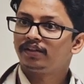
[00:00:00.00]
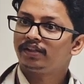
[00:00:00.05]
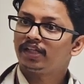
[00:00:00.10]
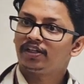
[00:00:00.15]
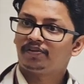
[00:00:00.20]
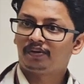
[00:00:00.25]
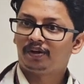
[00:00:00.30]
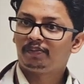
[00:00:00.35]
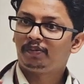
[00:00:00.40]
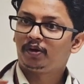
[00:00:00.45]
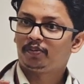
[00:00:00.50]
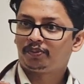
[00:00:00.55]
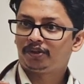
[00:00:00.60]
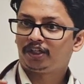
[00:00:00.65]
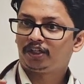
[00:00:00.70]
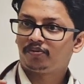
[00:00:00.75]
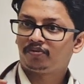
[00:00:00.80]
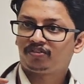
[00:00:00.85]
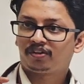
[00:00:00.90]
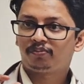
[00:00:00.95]
that will be
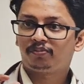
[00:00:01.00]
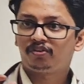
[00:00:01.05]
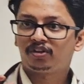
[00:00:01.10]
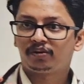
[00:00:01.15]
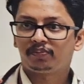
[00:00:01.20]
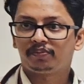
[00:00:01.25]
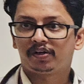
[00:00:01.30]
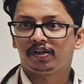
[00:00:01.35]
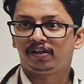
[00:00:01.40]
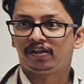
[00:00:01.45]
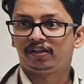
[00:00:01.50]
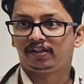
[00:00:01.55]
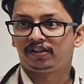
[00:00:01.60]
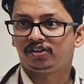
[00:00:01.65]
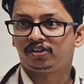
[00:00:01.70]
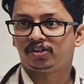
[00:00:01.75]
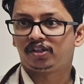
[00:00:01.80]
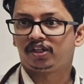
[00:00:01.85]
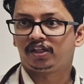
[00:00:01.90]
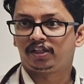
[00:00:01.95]
obtained from sigma
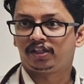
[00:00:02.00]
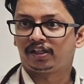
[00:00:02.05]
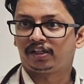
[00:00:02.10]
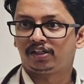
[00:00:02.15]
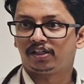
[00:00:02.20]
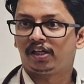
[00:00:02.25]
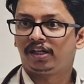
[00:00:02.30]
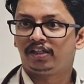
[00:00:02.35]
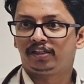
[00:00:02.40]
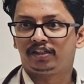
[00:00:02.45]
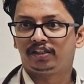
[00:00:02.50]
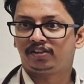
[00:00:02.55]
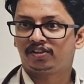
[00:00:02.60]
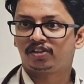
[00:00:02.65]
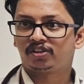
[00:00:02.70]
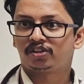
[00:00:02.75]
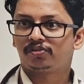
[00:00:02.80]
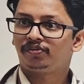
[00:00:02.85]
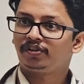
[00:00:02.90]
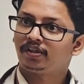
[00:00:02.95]
Aldrich.